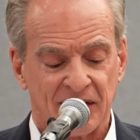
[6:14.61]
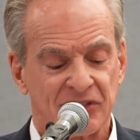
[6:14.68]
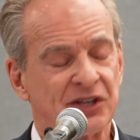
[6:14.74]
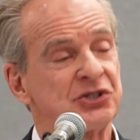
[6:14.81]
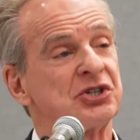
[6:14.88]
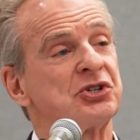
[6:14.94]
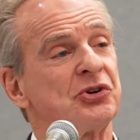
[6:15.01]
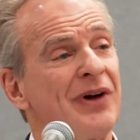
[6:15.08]
The
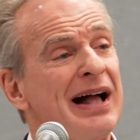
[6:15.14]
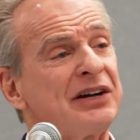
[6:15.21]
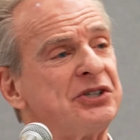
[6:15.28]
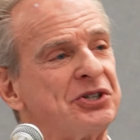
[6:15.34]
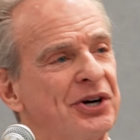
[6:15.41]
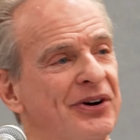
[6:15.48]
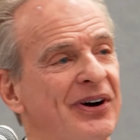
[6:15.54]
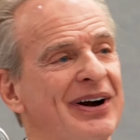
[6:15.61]

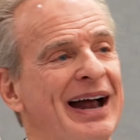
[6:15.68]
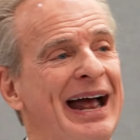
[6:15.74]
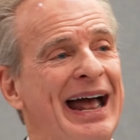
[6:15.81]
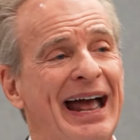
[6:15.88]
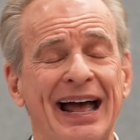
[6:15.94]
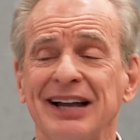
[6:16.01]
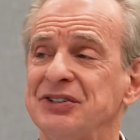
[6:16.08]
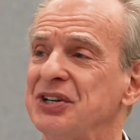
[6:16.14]
structure
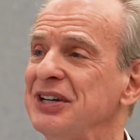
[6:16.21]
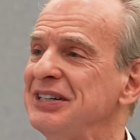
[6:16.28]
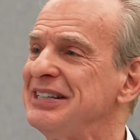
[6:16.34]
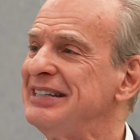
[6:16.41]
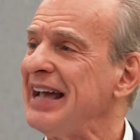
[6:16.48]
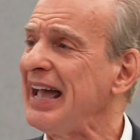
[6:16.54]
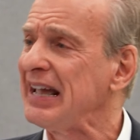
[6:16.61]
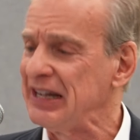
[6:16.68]

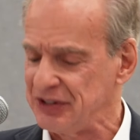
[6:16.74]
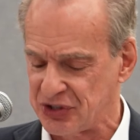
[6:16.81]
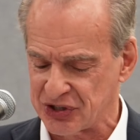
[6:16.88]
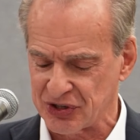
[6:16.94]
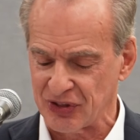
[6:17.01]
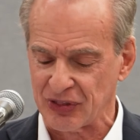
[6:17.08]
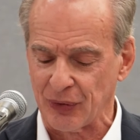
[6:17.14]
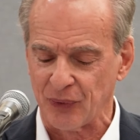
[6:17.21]

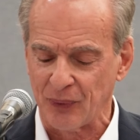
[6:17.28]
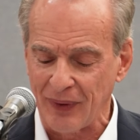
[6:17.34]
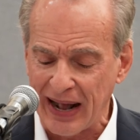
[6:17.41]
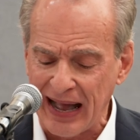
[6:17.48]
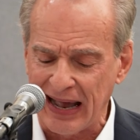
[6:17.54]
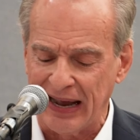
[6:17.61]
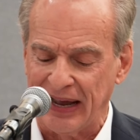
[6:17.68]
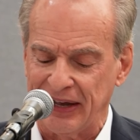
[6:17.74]
antedates the
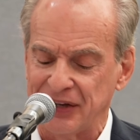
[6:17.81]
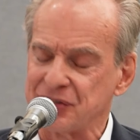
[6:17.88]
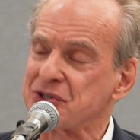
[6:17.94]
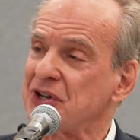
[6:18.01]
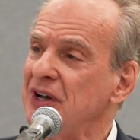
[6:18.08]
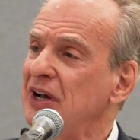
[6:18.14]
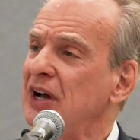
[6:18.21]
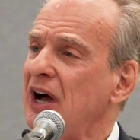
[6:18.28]

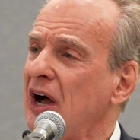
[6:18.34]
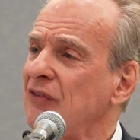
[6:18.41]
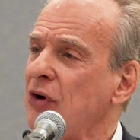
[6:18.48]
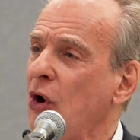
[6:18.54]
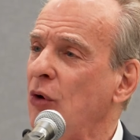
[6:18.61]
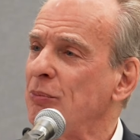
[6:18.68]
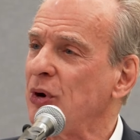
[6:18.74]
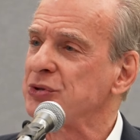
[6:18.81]
rise of
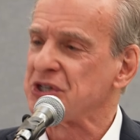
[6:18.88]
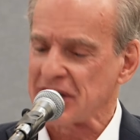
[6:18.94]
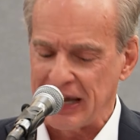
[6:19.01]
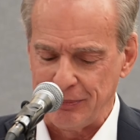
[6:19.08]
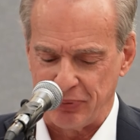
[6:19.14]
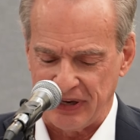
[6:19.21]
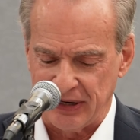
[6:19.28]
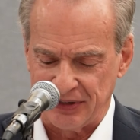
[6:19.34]
Homo
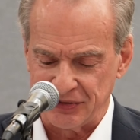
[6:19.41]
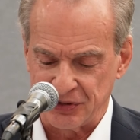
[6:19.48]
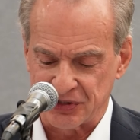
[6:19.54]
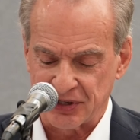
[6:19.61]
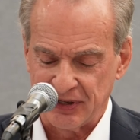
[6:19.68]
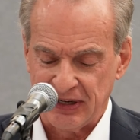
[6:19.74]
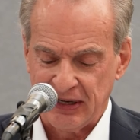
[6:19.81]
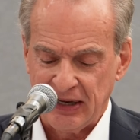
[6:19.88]

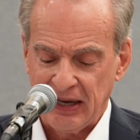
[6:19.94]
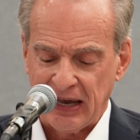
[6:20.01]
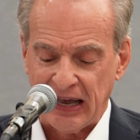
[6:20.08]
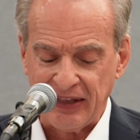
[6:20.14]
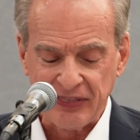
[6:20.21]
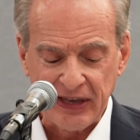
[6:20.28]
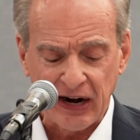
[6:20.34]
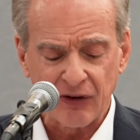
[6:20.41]
sapiens
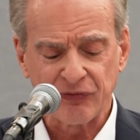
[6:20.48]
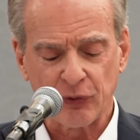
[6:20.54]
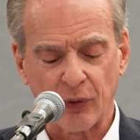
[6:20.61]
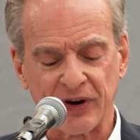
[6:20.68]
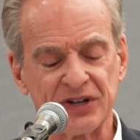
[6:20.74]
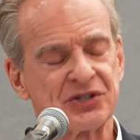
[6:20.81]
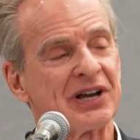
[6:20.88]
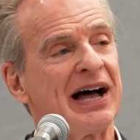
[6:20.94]
and
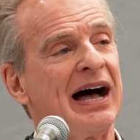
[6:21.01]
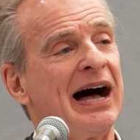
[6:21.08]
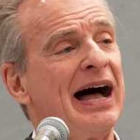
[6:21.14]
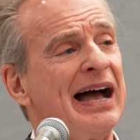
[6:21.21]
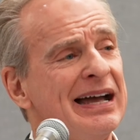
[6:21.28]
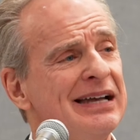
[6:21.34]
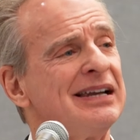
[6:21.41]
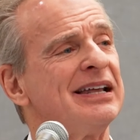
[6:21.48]
therefore is
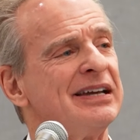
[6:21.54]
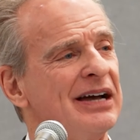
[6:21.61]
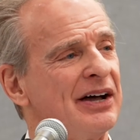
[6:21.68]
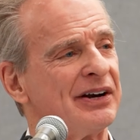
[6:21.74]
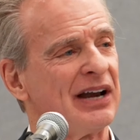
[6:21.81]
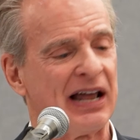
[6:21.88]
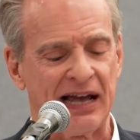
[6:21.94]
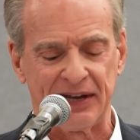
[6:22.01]
highly
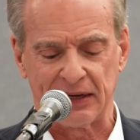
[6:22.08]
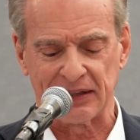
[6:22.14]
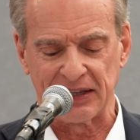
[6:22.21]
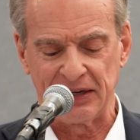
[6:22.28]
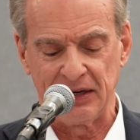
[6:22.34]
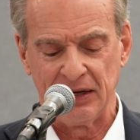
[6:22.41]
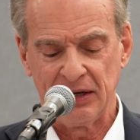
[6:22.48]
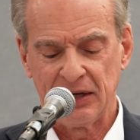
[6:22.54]

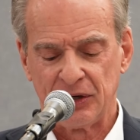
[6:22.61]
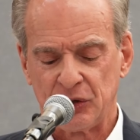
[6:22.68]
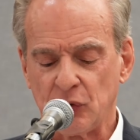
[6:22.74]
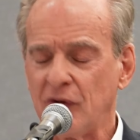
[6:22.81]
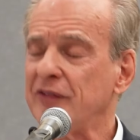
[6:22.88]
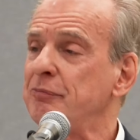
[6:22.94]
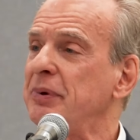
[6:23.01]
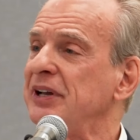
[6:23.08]
unlikely
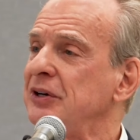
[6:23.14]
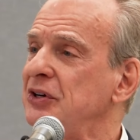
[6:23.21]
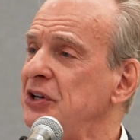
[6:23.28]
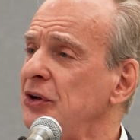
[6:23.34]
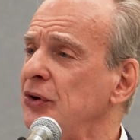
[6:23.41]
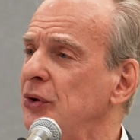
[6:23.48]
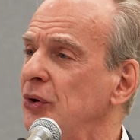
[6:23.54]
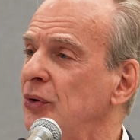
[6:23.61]
to have been
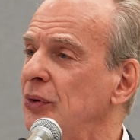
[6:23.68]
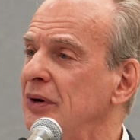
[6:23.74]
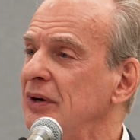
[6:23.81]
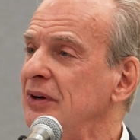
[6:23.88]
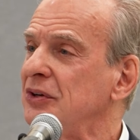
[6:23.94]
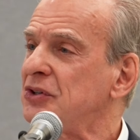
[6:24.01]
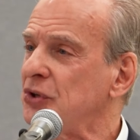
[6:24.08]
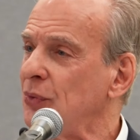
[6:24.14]
due
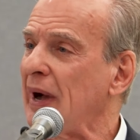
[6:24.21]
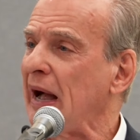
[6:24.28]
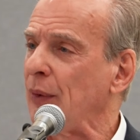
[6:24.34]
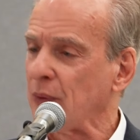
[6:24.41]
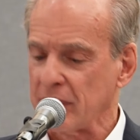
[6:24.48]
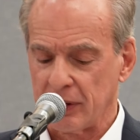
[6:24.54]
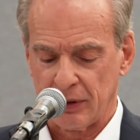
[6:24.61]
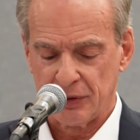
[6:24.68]
to
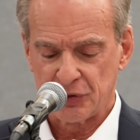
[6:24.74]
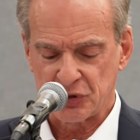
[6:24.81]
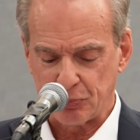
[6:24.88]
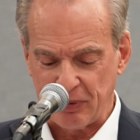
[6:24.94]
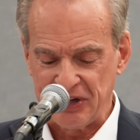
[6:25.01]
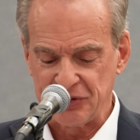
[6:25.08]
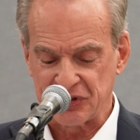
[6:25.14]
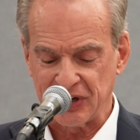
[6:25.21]
our
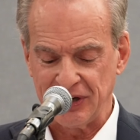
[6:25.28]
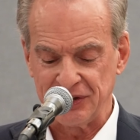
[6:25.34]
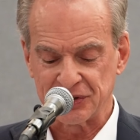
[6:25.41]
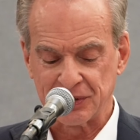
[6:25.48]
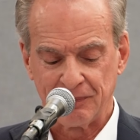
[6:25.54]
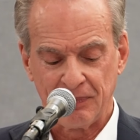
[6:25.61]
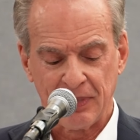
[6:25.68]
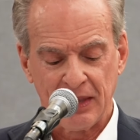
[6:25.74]

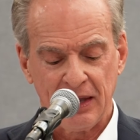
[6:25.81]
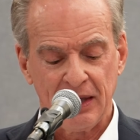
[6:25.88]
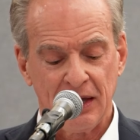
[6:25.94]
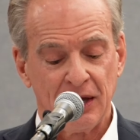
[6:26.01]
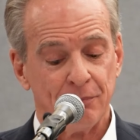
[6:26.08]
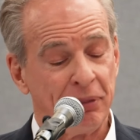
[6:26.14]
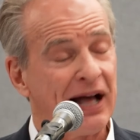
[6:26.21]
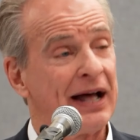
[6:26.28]
species.
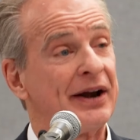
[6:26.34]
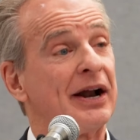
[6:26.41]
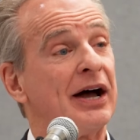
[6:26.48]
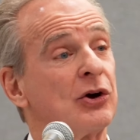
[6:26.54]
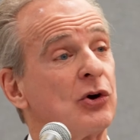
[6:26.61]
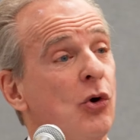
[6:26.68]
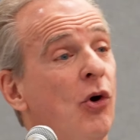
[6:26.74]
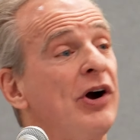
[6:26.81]
But
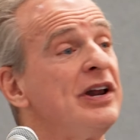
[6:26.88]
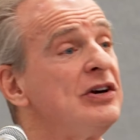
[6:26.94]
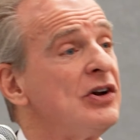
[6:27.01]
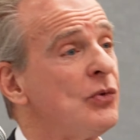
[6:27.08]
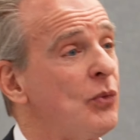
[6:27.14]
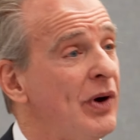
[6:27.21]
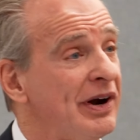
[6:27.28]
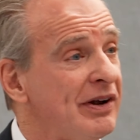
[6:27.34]
according to
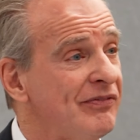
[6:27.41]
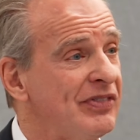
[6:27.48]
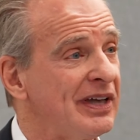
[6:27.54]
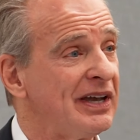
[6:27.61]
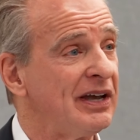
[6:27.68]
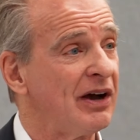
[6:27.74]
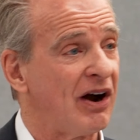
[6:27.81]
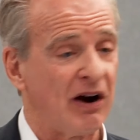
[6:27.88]
one of
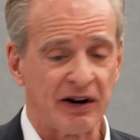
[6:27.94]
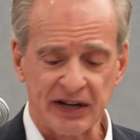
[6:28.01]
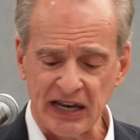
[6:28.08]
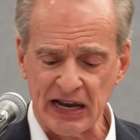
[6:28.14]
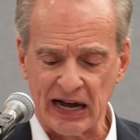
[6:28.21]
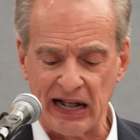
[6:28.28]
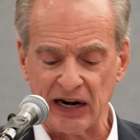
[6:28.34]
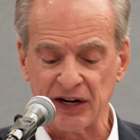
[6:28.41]
the
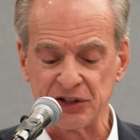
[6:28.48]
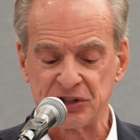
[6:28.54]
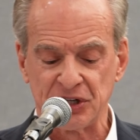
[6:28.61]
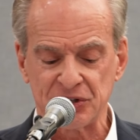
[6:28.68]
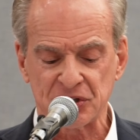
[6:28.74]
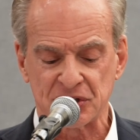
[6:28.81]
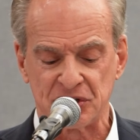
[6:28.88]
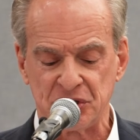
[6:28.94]

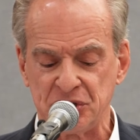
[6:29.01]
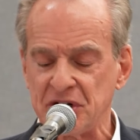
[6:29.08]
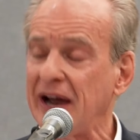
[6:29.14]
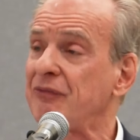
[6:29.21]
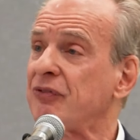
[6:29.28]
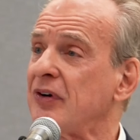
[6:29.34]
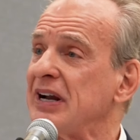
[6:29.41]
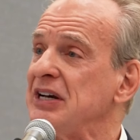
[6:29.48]
archaeologists,
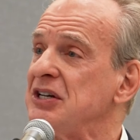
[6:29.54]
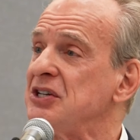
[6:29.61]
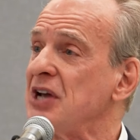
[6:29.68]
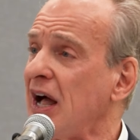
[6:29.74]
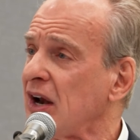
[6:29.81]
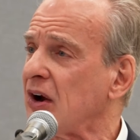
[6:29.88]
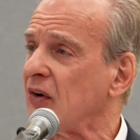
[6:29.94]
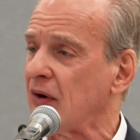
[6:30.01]
Geoffrey
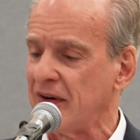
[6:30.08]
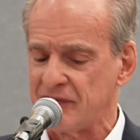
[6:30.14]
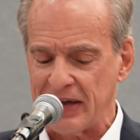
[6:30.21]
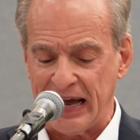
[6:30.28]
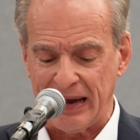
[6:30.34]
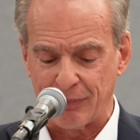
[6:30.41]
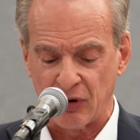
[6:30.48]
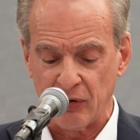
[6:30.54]
Duller of
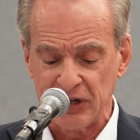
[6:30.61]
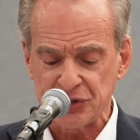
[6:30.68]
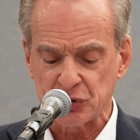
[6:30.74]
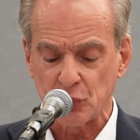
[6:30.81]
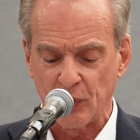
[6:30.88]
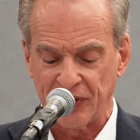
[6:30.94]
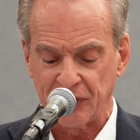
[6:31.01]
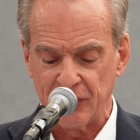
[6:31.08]

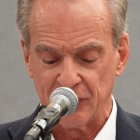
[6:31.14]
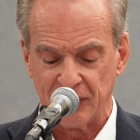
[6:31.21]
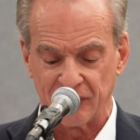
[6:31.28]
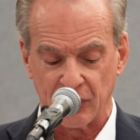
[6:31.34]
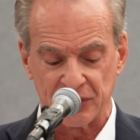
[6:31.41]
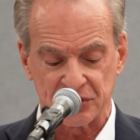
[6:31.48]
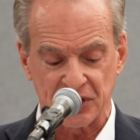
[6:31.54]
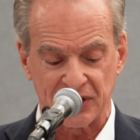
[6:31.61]
Aberystwyth
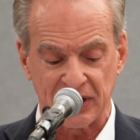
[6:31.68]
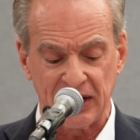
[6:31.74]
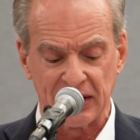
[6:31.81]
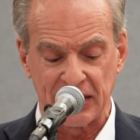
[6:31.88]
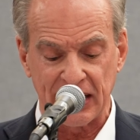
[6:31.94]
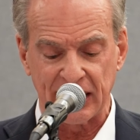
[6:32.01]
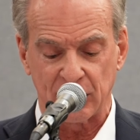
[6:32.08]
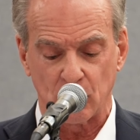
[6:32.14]
University,
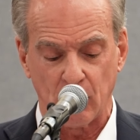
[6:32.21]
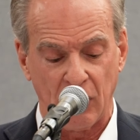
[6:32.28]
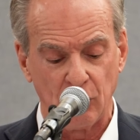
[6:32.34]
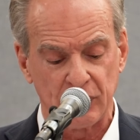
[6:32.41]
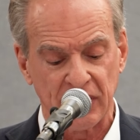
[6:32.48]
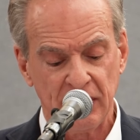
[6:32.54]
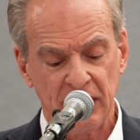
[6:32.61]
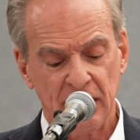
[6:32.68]
and I
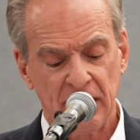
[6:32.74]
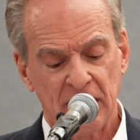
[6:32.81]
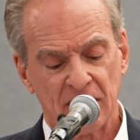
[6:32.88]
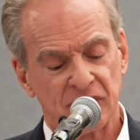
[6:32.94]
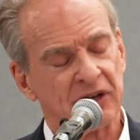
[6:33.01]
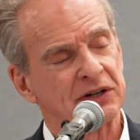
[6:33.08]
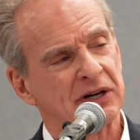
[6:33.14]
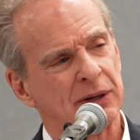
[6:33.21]
quote,
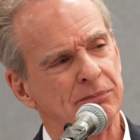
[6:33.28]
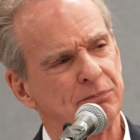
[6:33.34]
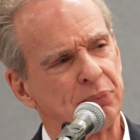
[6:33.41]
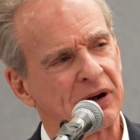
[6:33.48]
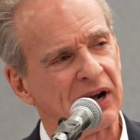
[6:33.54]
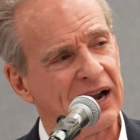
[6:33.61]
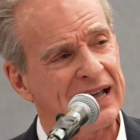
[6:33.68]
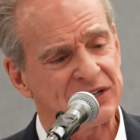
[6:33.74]
the
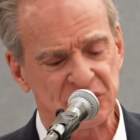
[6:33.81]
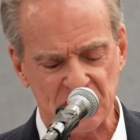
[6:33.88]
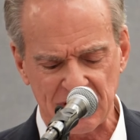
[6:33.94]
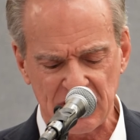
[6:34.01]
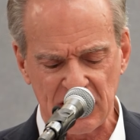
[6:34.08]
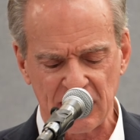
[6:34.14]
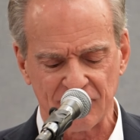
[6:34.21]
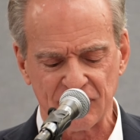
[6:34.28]

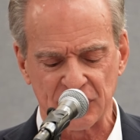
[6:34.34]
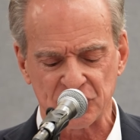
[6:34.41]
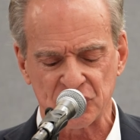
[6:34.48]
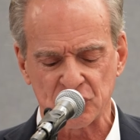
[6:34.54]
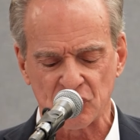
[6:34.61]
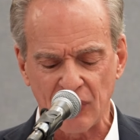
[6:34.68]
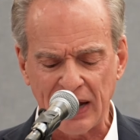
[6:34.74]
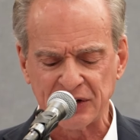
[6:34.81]
complexity of the
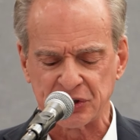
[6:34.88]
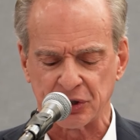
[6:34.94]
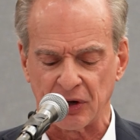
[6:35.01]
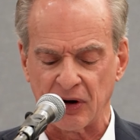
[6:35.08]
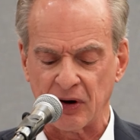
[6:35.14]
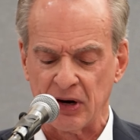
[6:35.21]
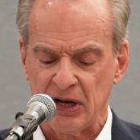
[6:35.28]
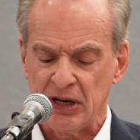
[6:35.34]

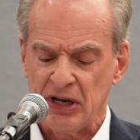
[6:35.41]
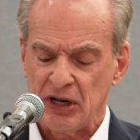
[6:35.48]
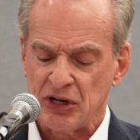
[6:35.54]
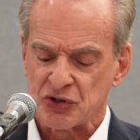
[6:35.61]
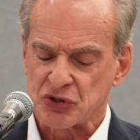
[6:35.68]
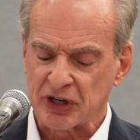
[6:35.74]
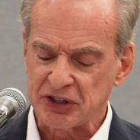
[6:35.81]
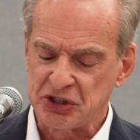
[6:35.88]
structure
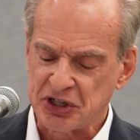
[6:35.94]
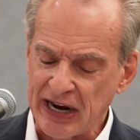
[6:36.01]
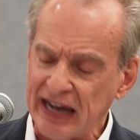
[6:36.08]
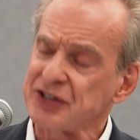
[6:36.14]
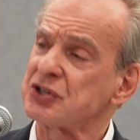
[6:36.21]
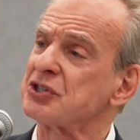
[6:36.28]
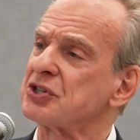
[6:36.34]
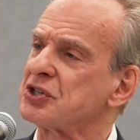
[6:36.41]

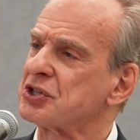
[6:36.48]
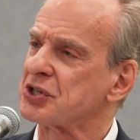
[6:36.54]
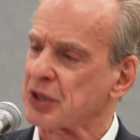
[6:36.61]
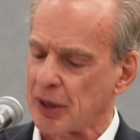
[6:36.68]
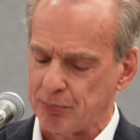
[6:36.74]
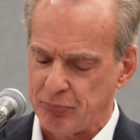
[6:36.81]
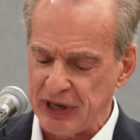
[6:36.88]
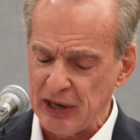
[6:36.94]
suggests
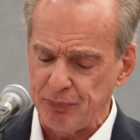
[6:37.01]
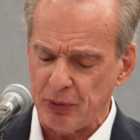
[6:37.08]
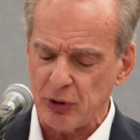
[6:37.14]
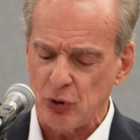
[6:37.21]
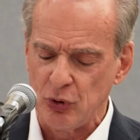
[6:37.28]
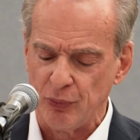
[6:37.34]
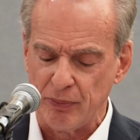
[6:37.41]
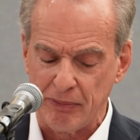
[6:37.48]
the people
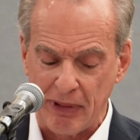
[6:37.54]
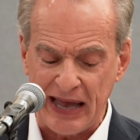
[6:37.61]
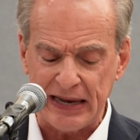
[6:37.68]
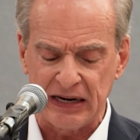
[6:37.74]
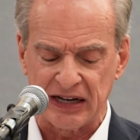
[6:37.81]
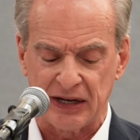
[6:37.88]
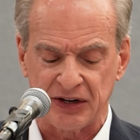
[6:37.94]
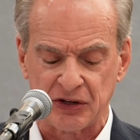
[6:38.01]
who
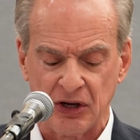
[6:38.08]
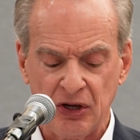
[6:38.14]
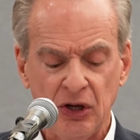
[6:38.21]
made it